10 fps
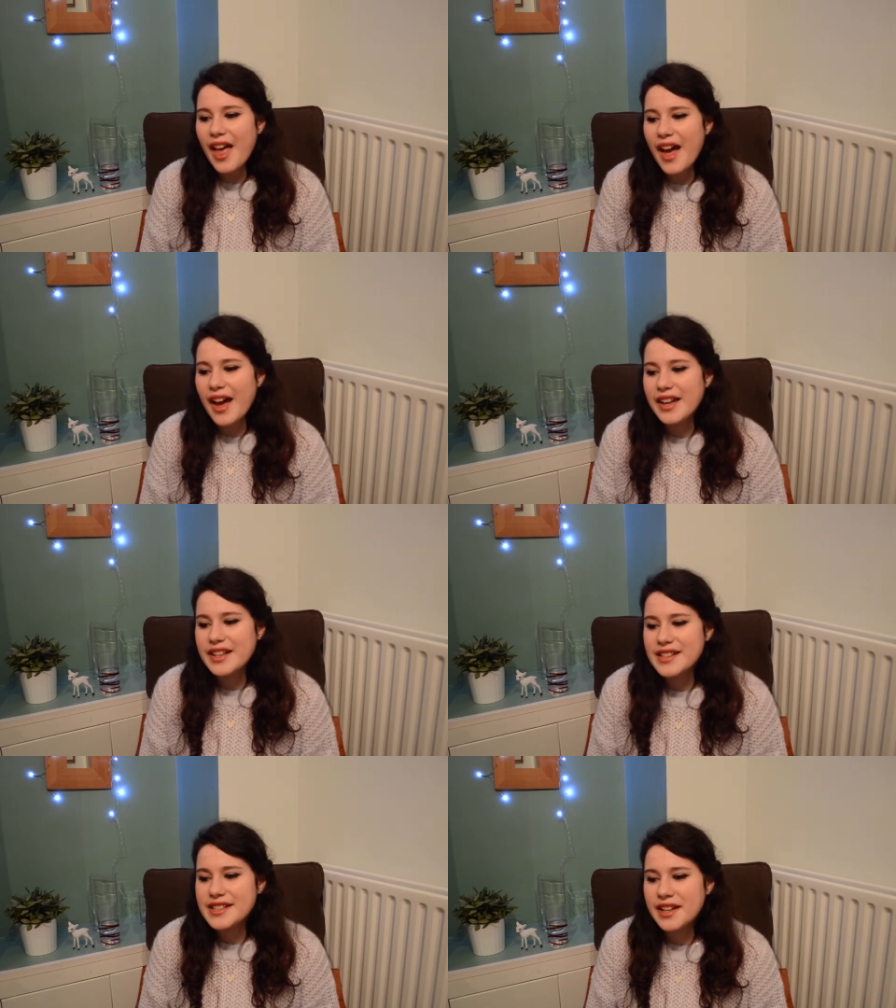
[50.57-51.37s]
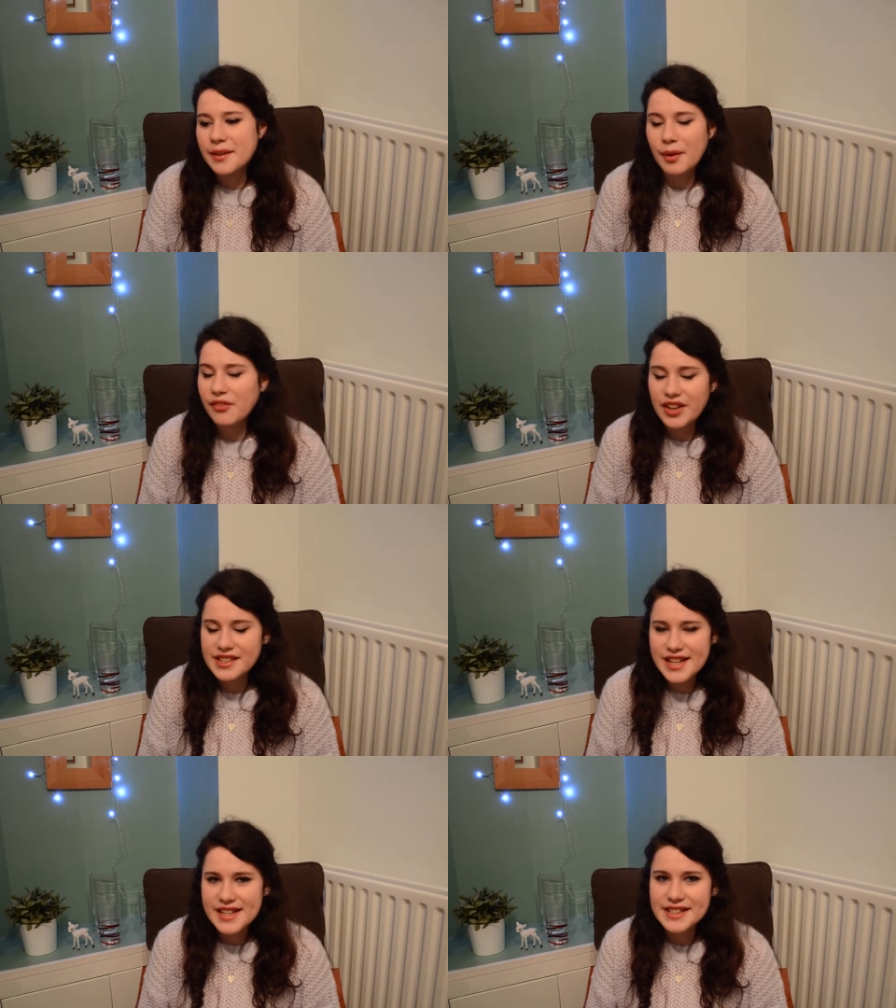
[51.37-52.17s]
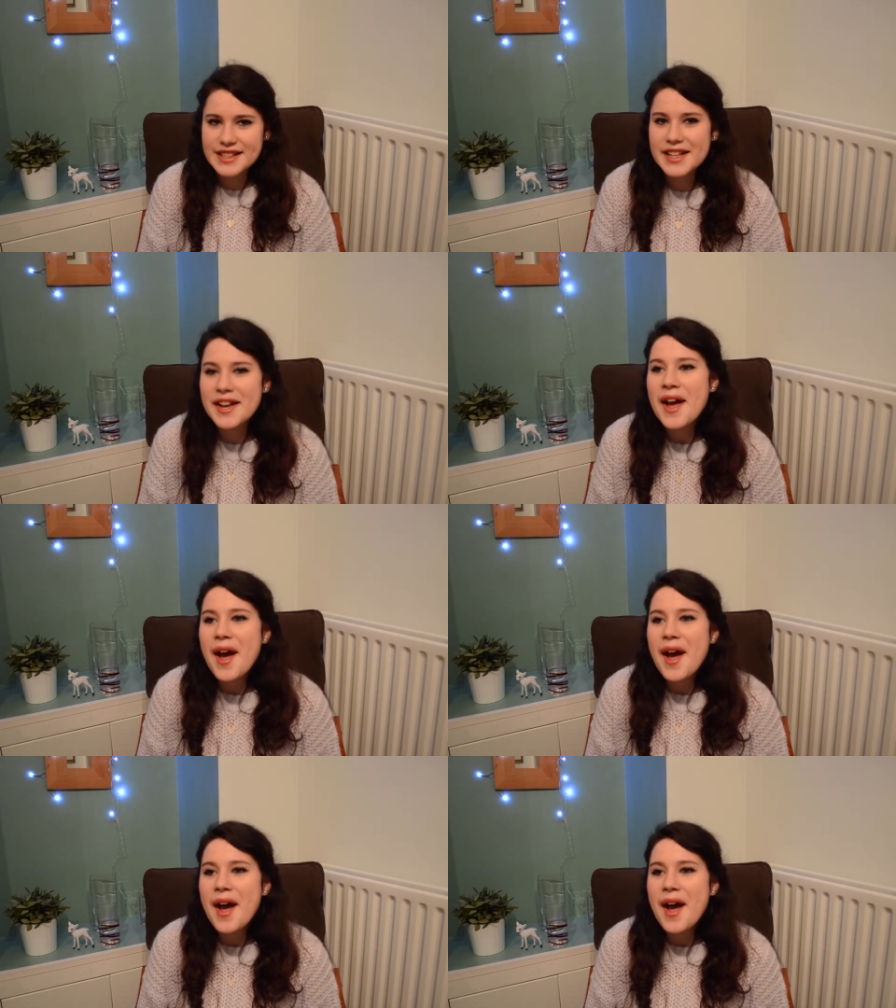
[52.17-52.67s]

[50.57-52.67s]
And my friends hated it,